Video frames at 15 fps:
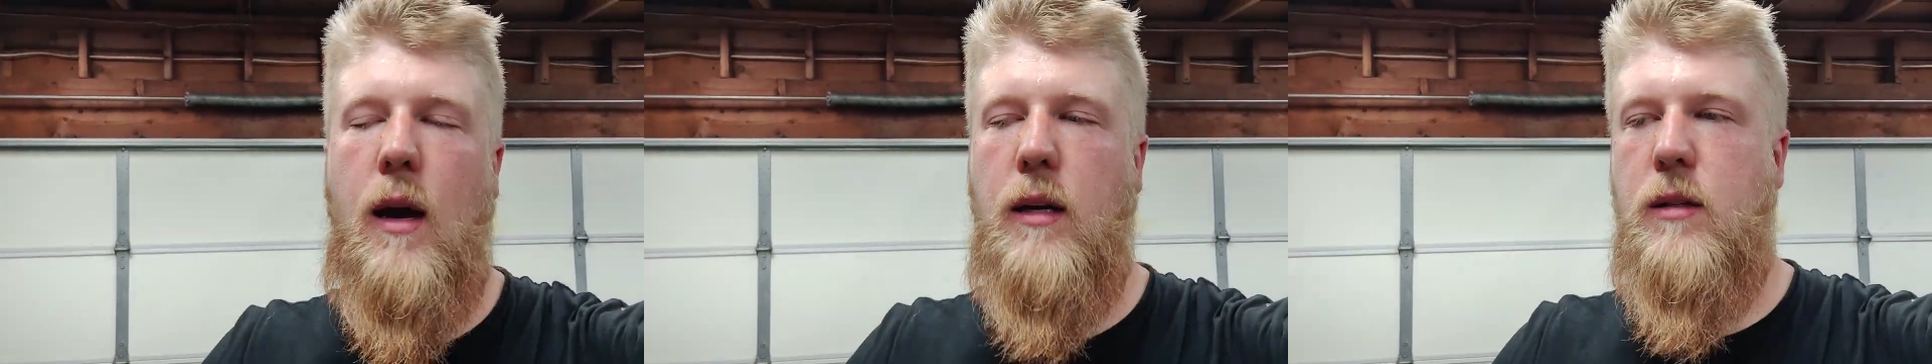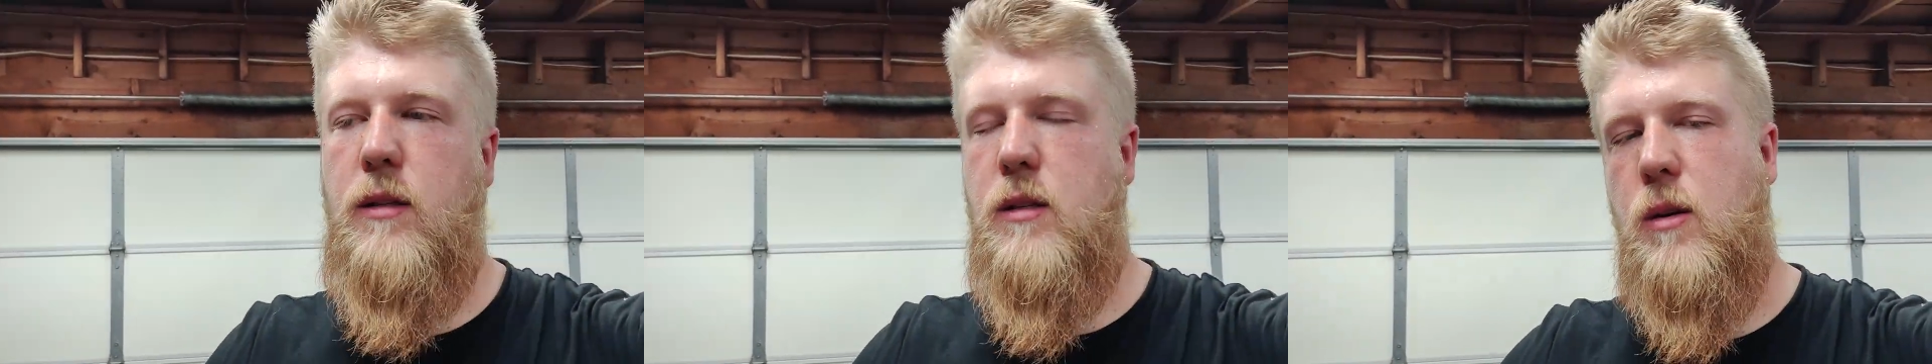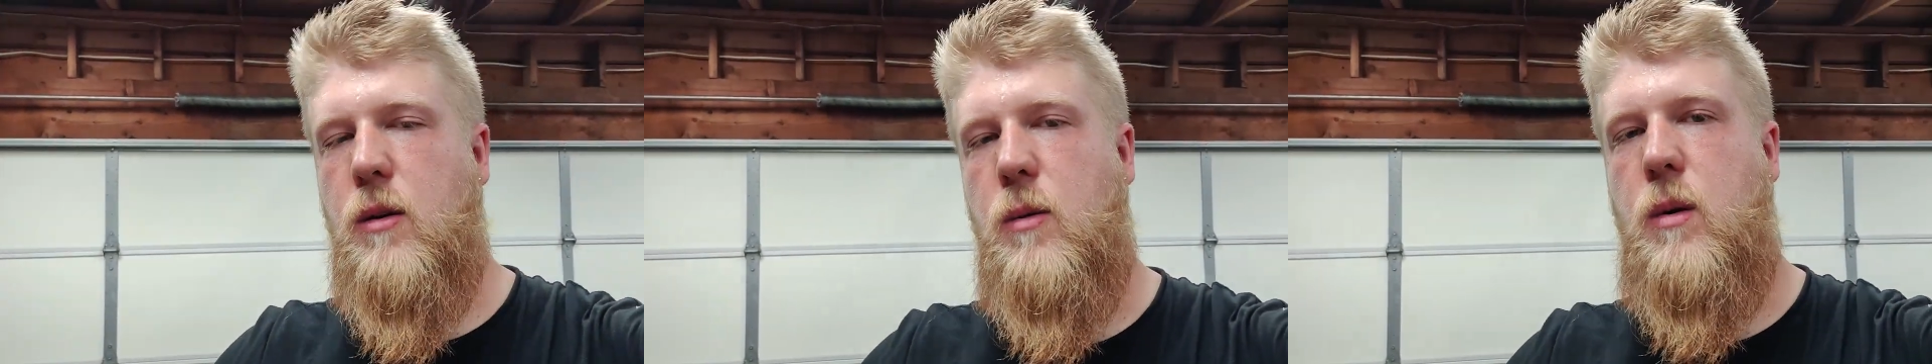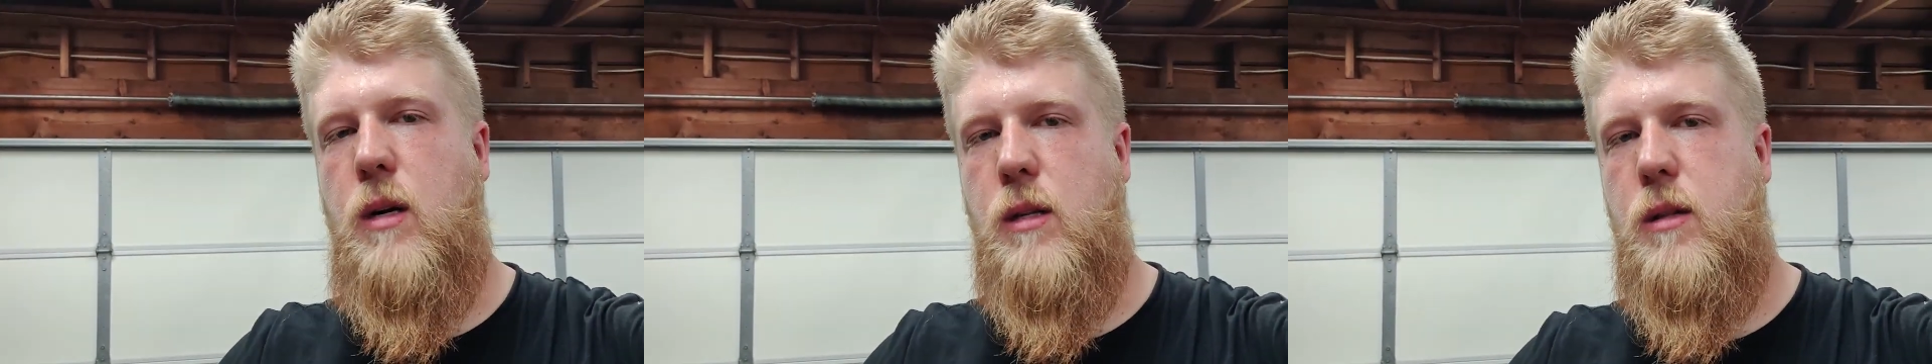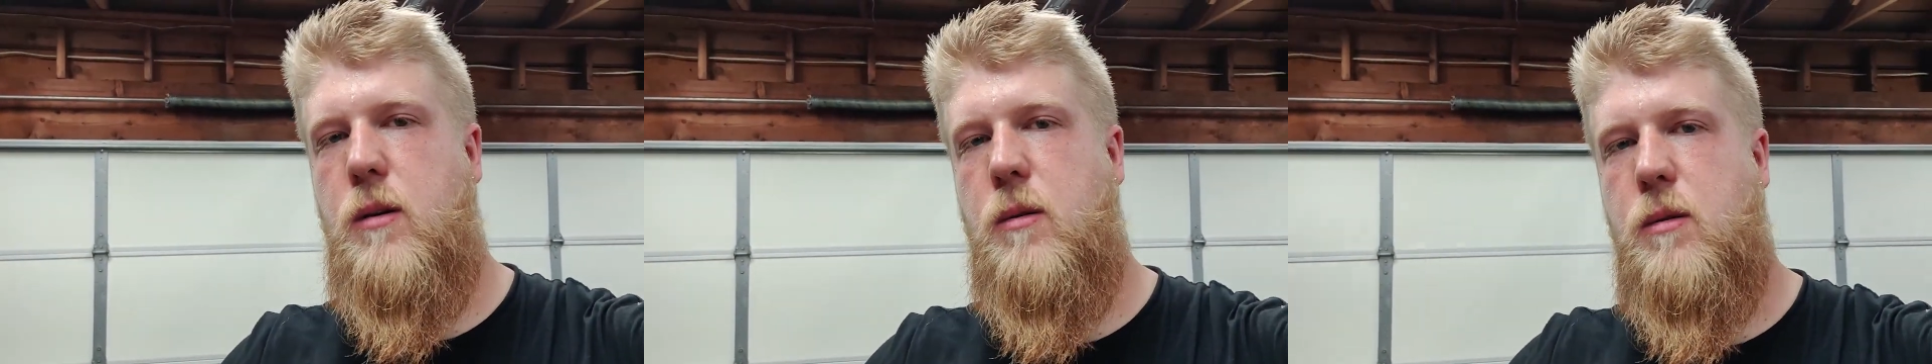I don't
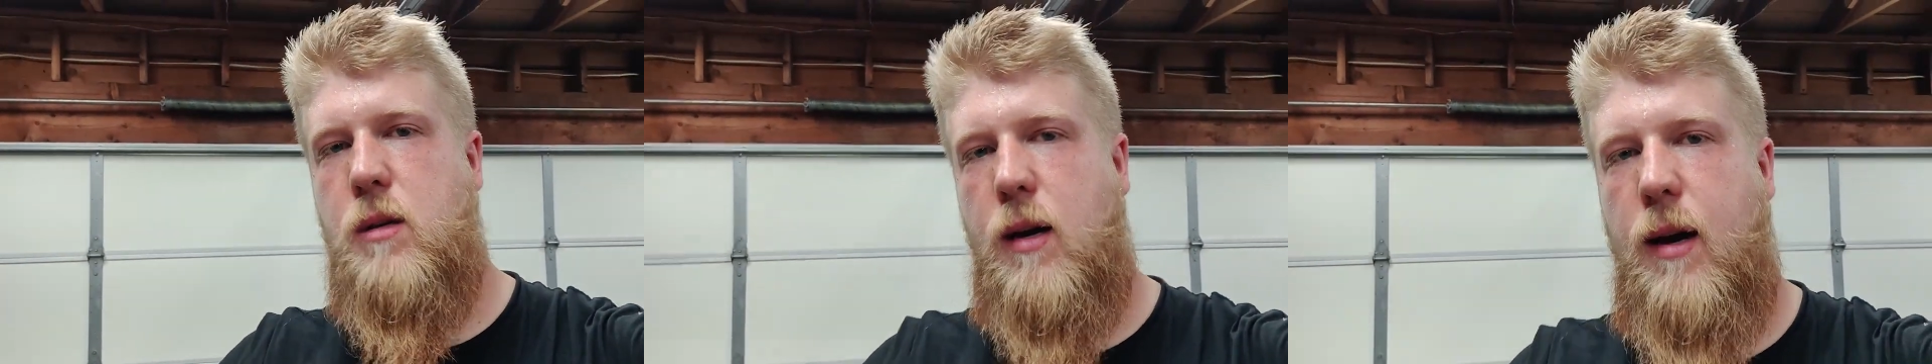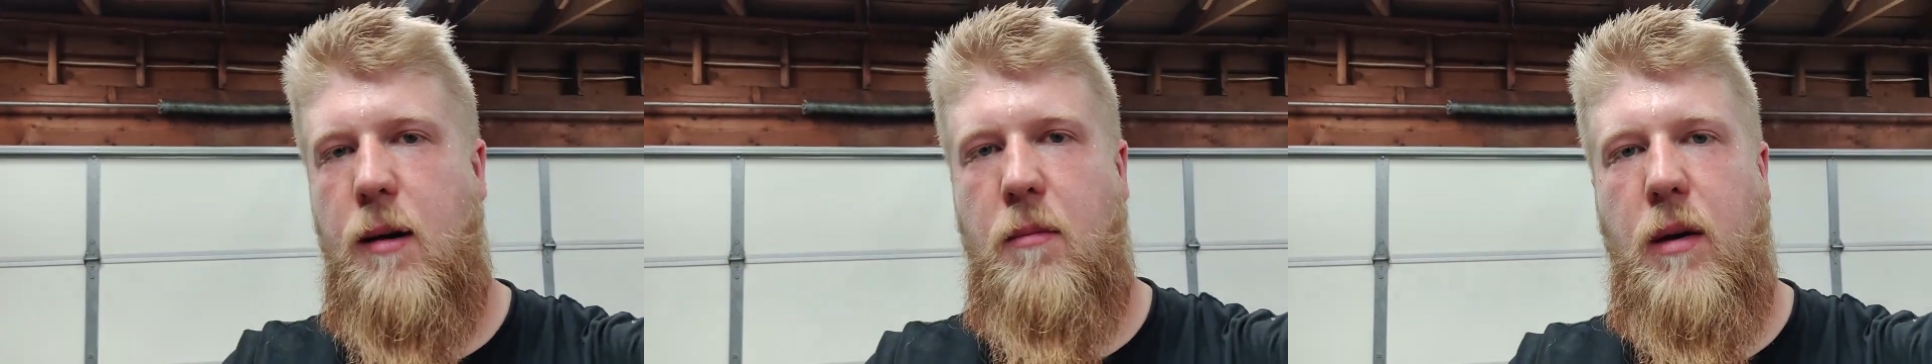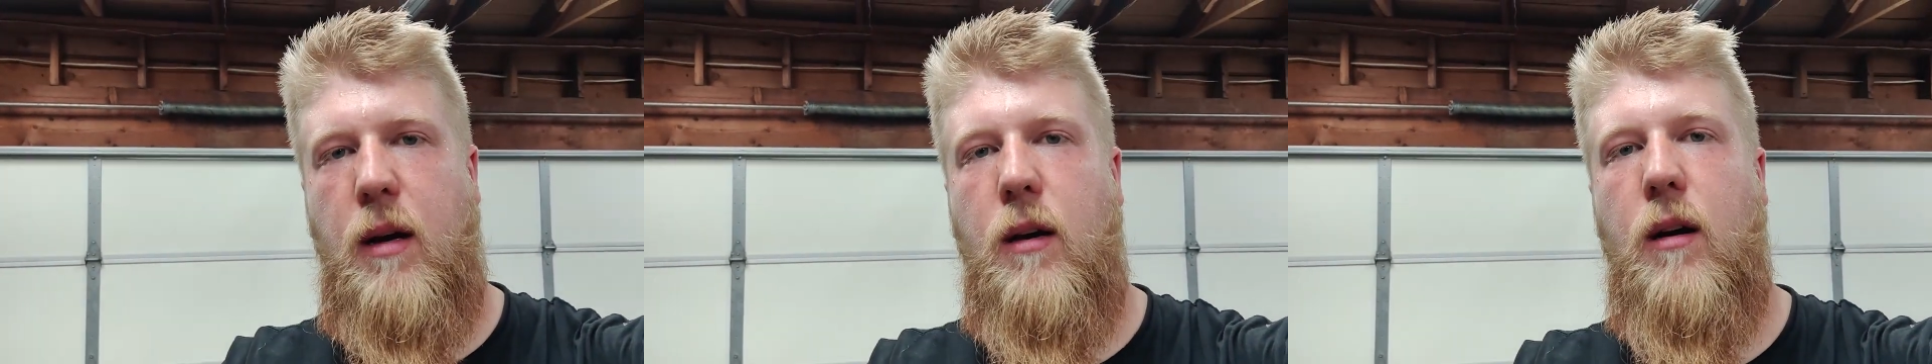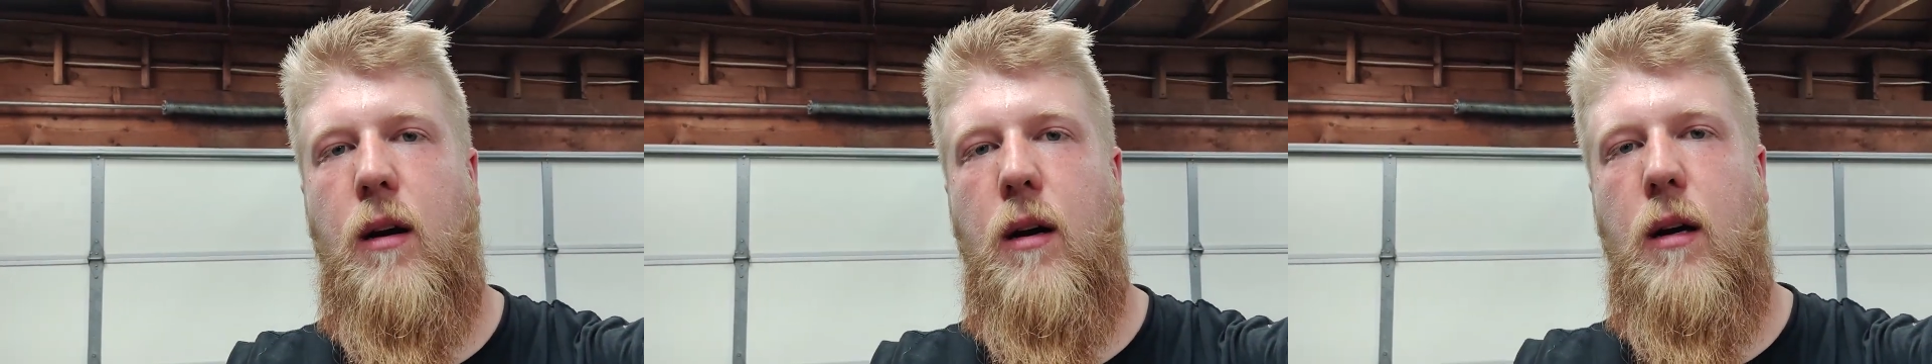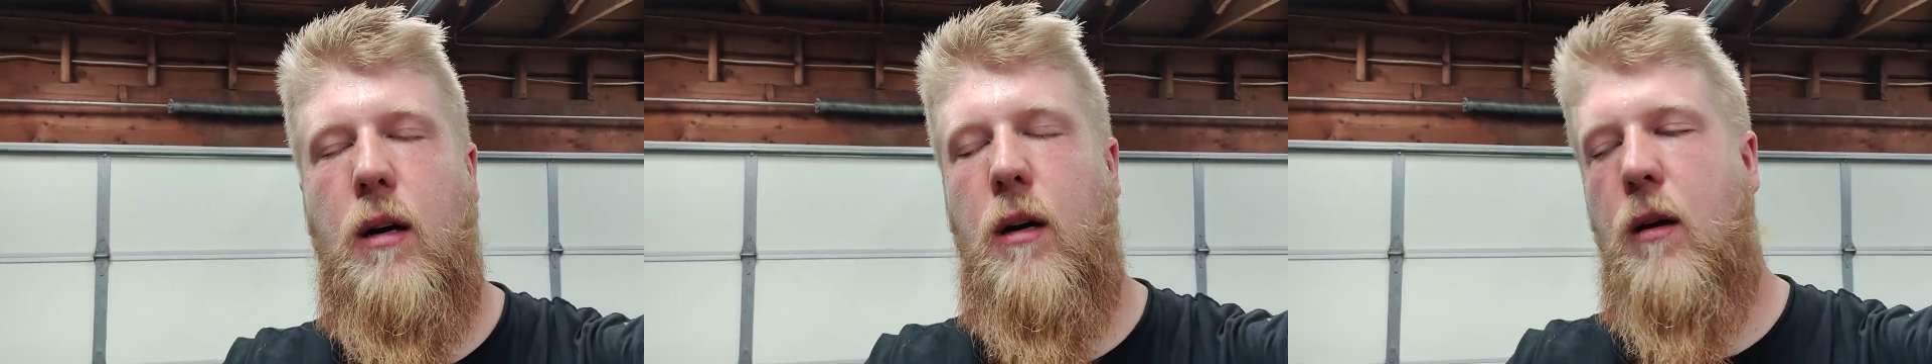want those on my
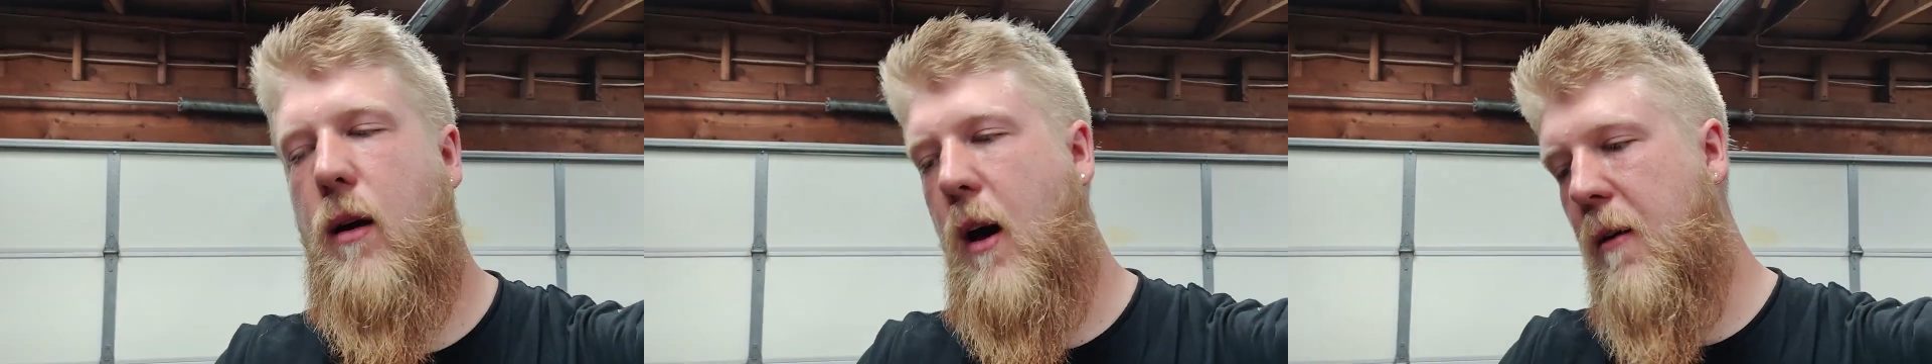car.